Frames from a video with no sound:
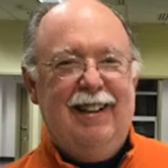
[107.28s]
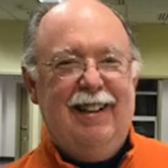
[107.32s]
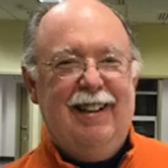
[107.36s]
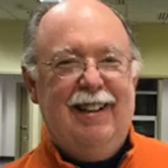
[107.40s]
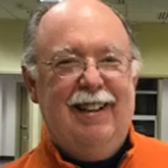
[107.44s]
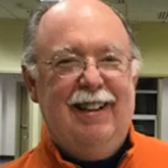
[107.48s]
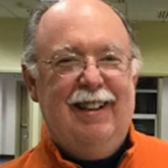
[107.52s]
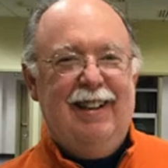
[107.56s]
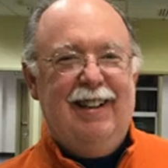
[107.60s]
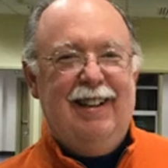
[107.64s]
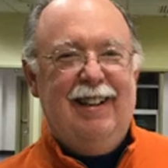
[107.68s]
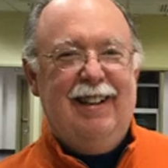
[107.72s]

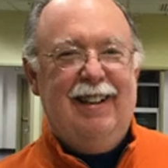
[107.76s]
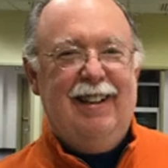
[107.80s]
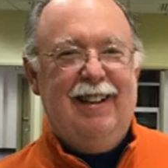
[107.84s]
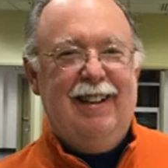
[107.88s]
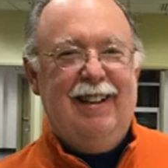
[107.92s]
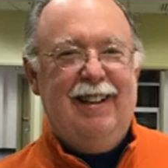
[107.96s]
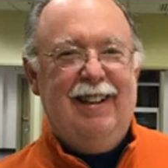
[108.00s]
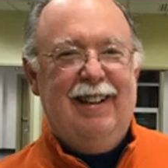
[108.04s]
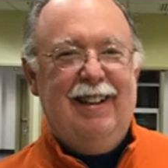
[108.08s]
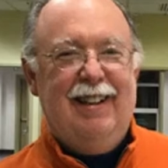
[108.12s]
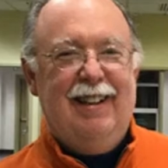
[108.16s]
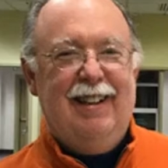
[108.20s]

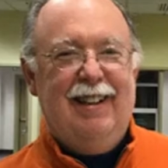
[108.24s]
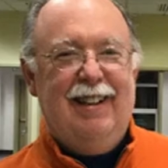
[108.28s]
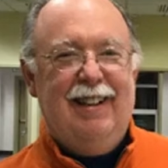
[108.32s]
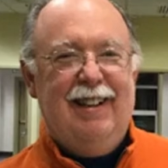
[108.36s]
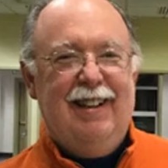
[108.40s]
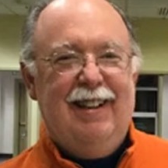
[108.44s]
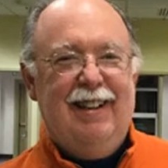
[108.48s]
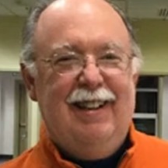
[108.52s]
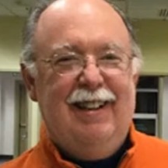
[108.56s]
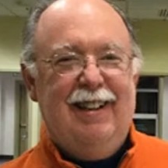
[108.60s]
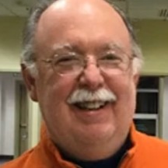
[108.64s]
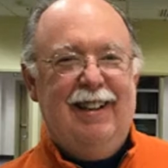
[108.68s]

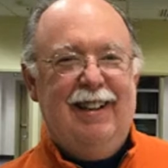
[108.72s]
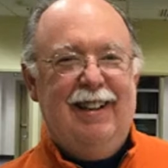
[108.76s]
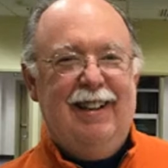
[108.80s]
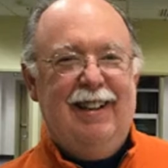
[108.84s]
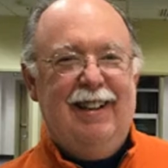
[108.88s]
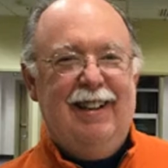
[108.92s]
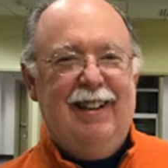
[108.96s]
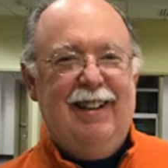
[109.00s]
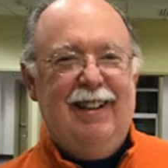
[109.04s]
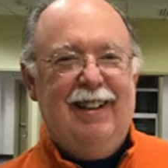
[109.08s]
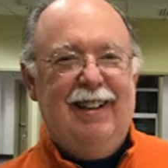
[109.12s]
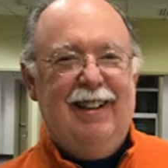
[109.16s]

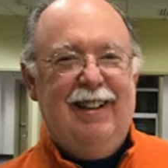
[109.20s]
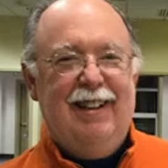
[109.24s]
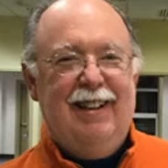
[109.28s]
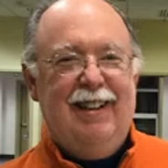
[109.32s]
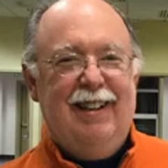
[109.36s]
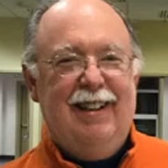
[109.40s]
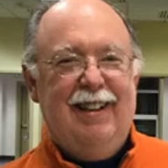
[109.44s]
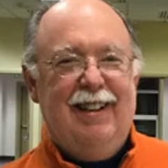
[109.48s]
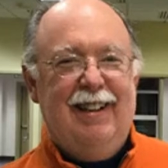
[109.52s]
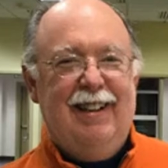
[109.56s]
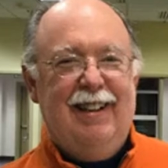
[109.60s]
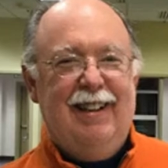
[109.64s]

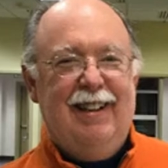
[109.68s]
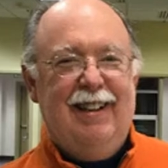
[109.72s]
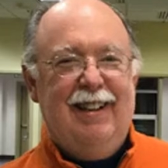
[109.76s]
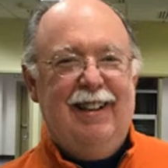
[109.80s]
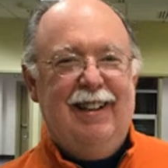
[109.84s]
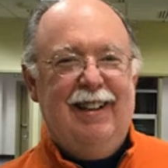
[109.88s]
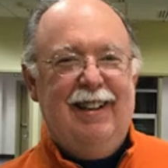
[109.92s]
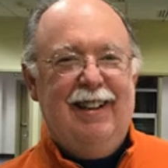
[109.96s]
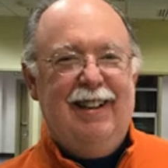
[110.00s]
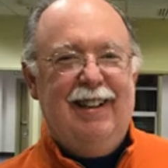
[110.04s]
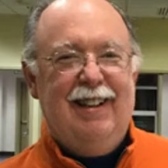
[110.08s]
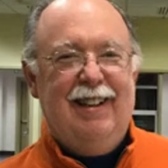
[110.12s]

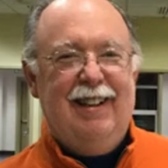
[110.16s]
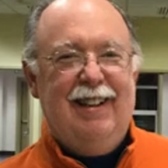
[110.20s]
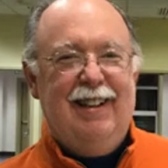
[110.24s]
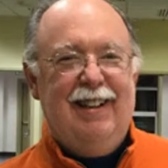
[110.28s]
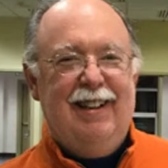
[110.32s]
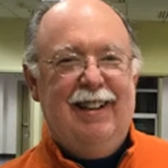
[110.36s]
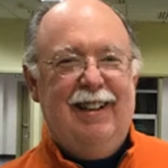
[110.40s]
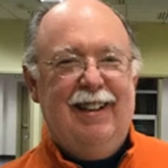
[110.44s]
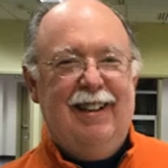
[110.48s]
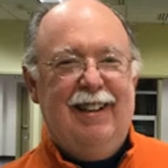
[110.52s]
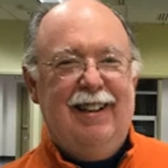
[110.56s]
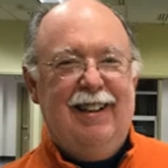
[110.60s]

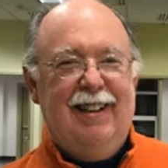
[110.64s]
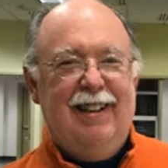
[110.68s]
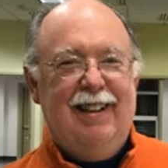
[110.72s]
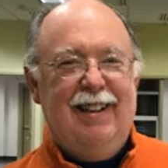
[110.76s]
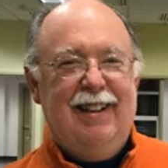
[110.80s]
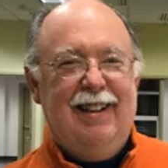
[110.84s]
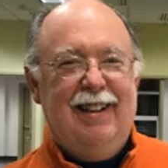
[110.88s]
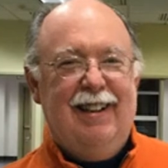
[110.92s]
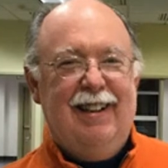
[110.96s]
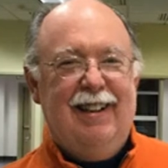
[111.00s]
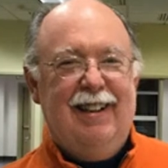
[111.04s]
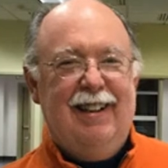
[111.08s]

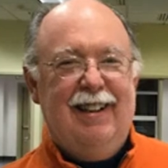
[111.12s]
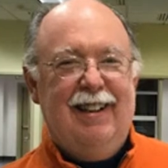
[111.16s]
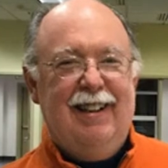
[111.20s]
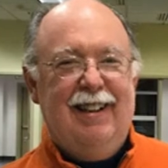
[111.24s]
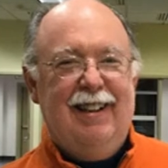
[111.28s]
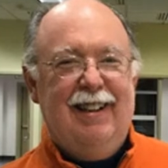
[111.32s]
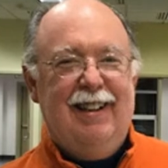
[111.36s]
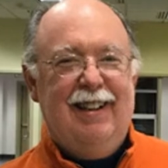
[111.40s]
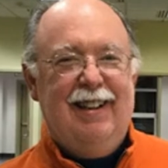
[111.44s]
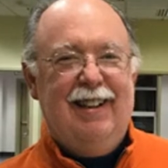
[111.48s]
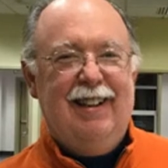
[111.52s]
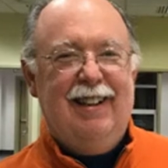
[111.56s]

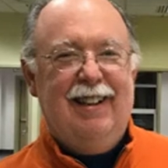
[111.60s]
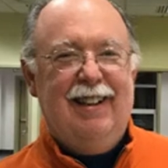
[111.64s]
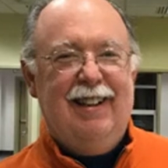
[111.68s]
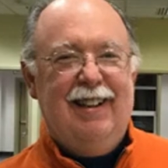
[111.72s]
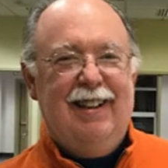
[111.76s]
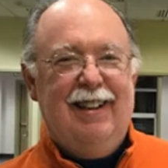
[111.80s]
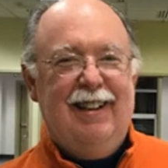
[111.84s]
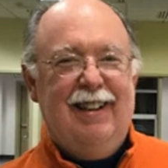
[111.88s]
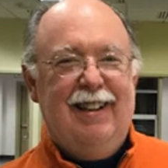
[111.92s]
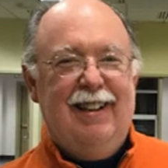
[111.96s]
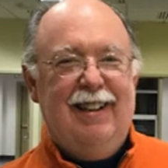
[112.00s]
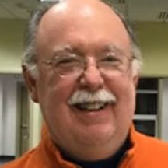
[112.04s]

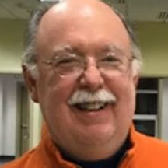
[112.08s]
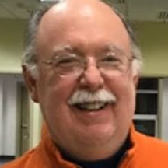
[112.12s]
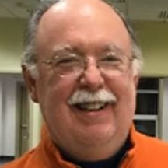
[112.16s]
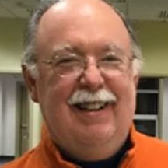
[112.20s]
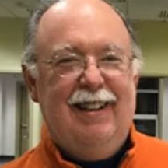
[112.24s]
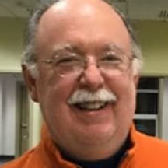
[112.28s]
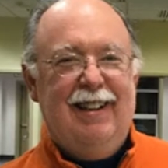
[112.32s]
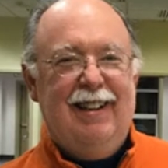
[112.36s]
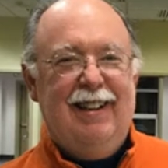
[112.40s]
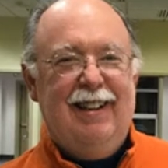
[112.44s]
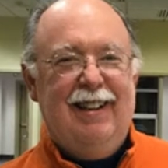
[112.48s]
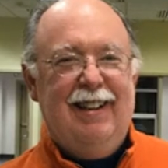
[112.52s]

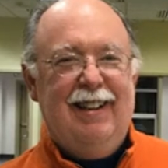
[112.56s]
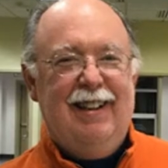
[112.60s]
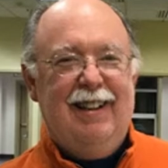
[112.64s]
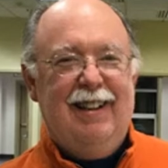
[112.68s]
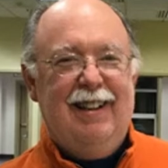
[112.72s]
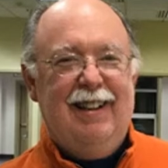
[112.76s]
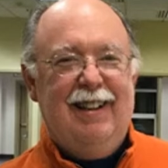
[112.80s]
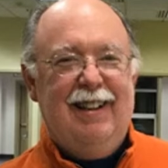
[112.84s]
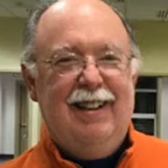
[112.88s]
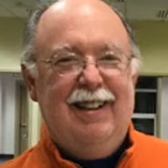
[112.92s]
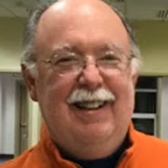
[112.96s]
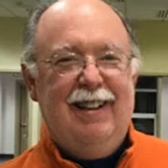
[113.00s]

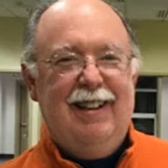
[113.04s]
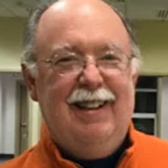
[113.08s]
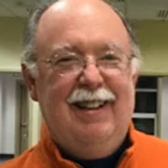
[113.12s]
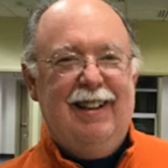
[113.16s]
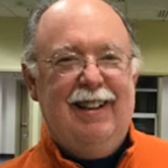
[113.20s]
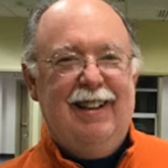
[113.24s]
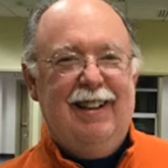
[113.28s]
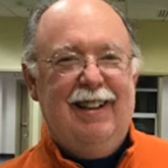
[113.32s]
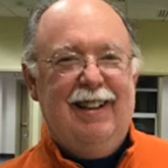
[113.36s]
This person isn't speaking.